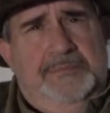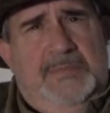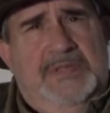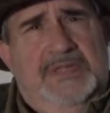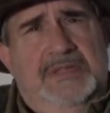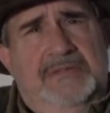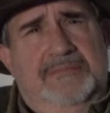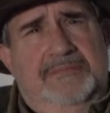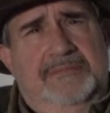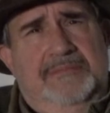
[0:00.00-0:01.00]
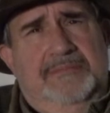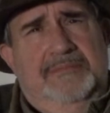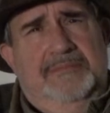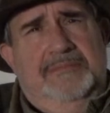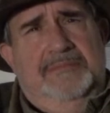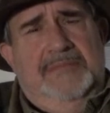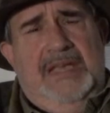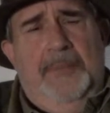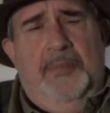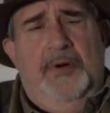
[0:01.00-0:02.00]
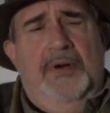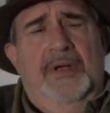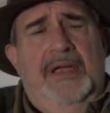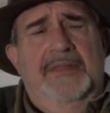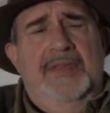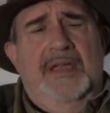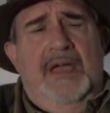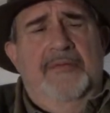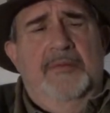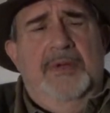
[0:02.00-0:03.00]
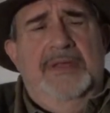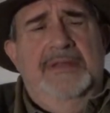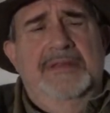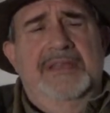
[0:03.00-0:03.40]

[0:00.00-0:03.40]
was the emperor and the government